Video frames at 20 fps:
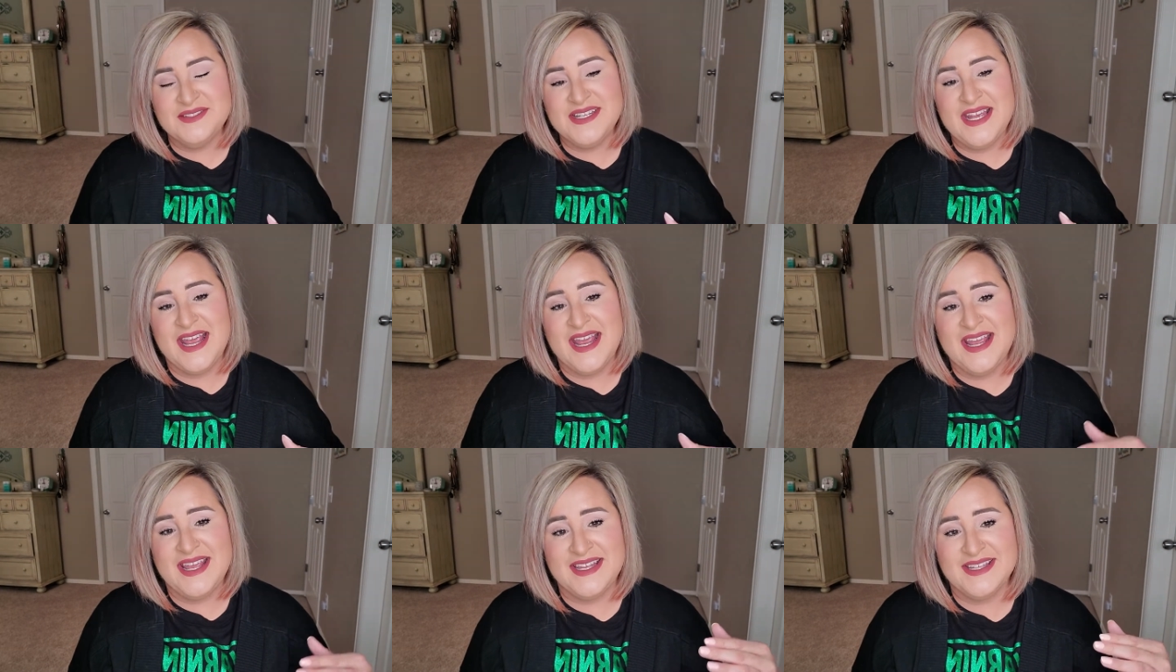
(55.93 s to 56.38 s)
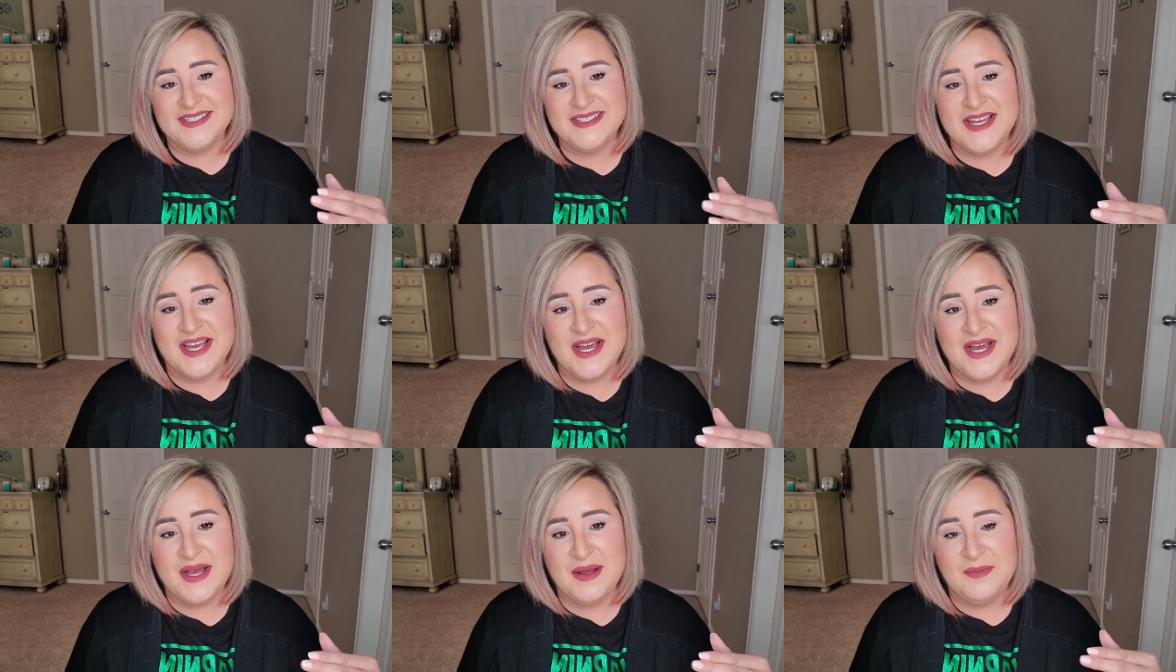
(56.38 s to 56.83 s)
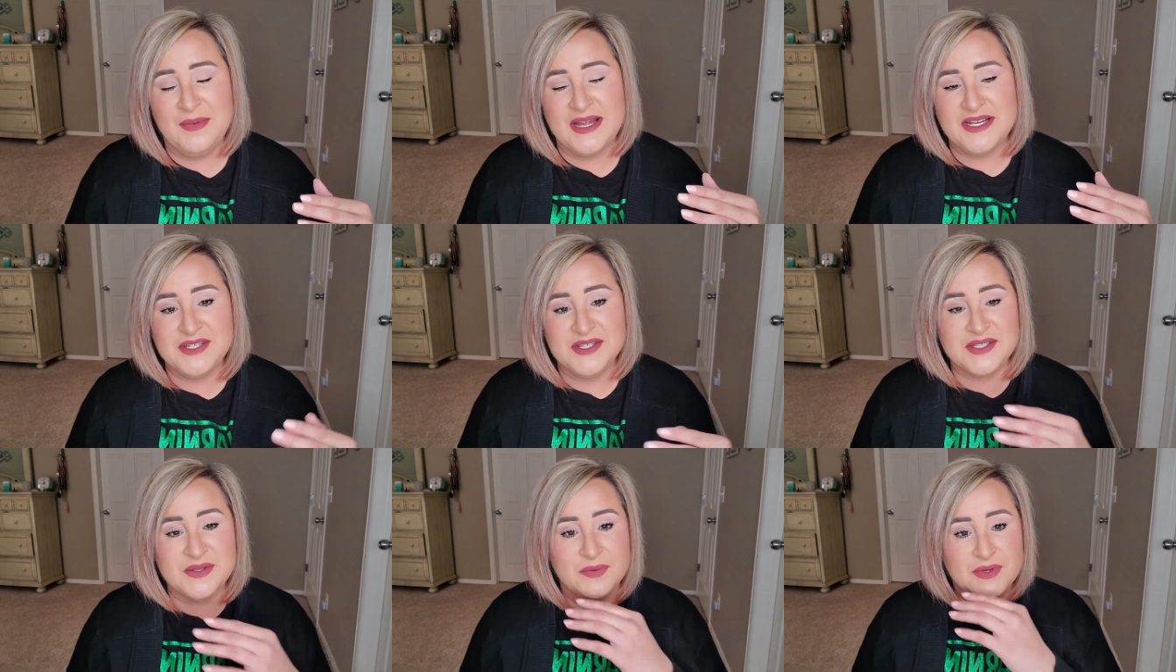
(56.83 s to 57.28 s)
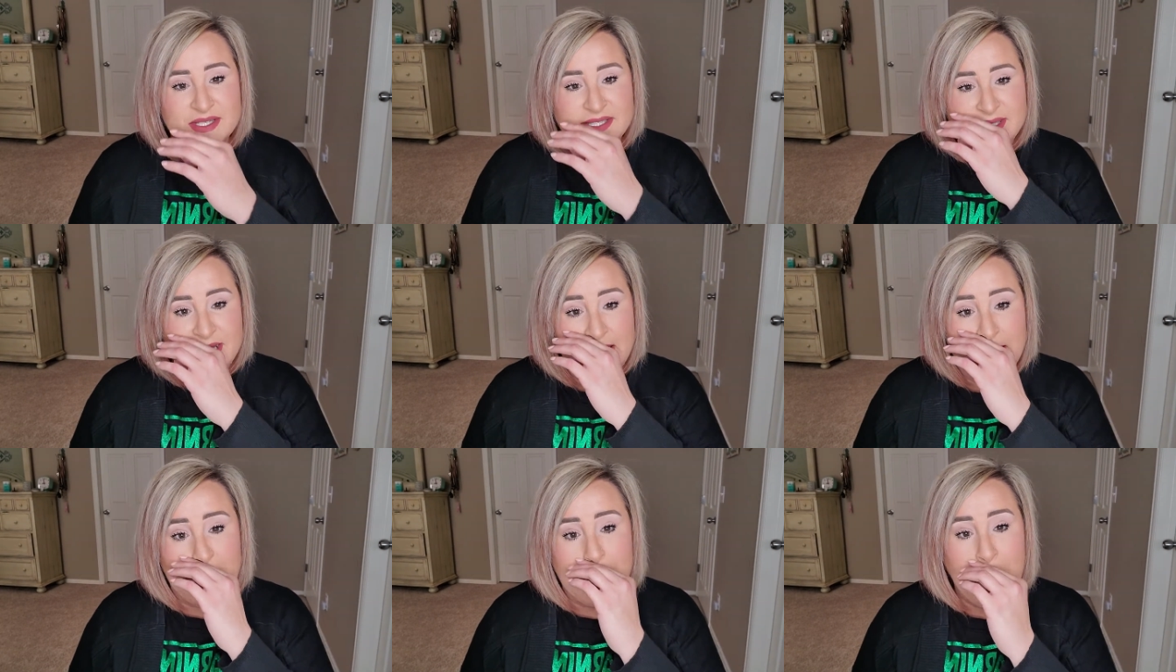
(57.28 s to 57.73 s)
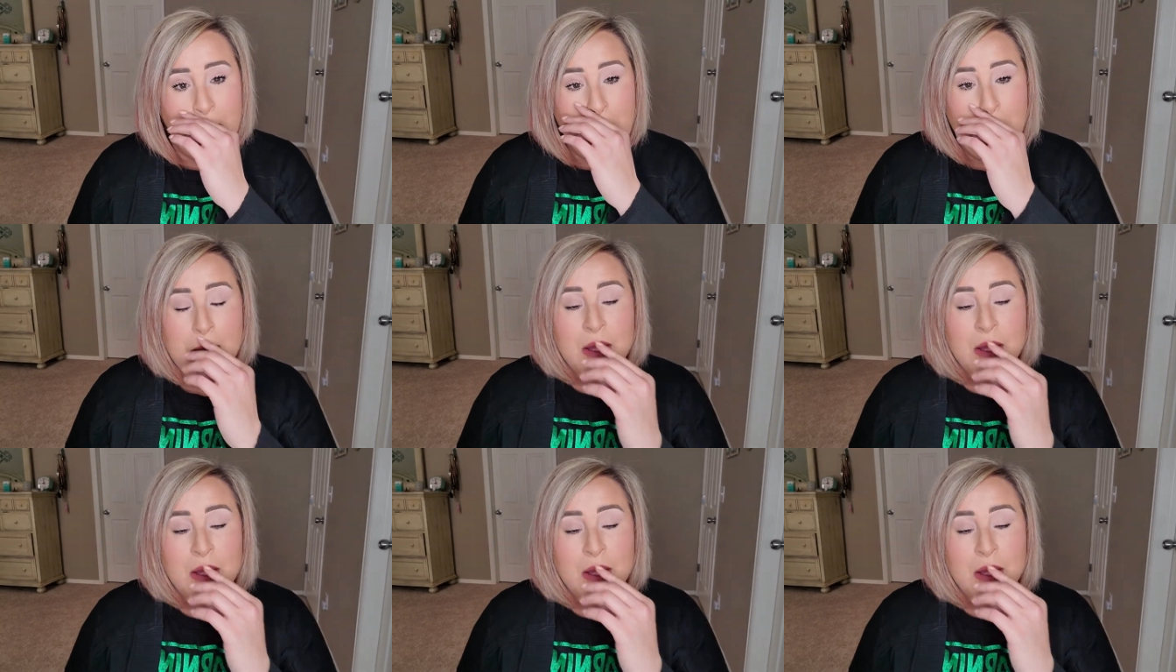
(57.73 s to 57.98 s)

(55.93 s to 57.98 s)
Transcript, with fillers: And um, I just want to say